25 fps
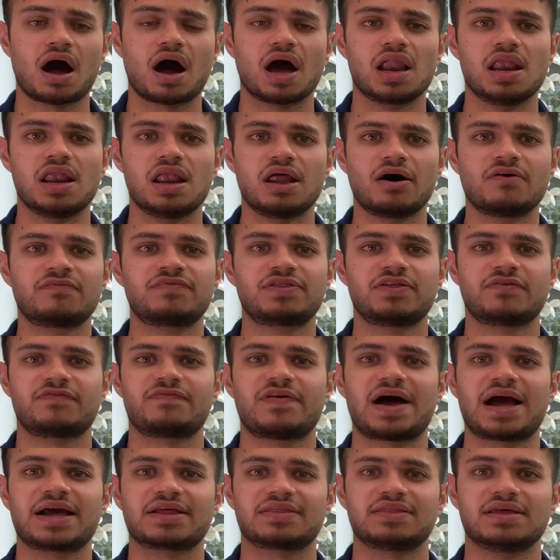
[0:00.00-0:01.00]
I love
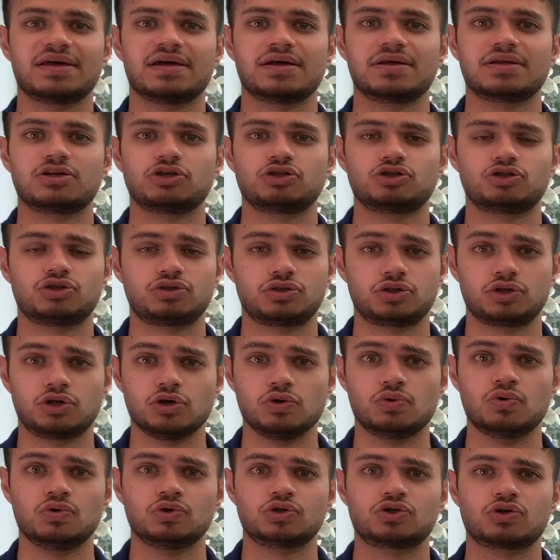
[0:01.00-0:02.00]
the fact that
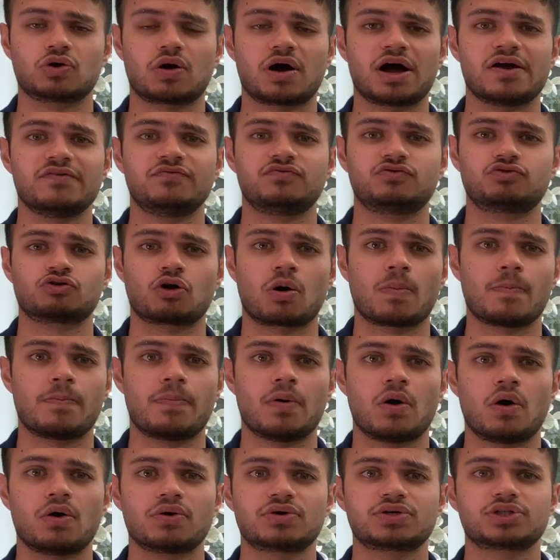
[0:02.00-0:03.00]
Google Drive,
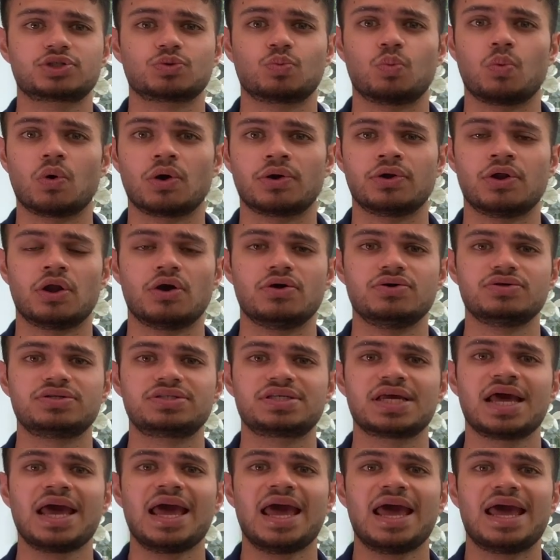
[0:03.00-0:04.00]
Dropbox,
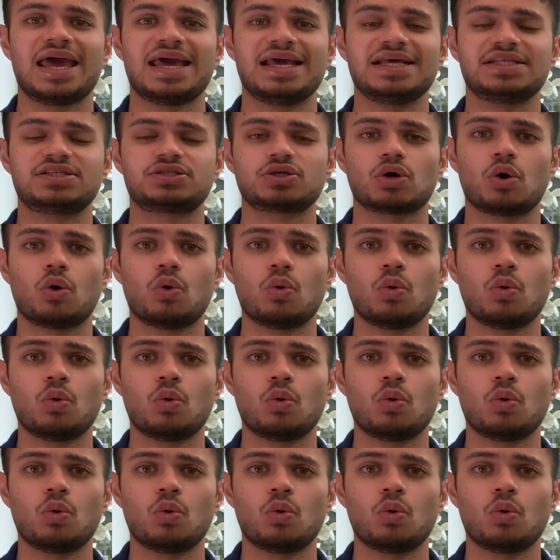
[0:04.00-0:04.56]
OneNote, it's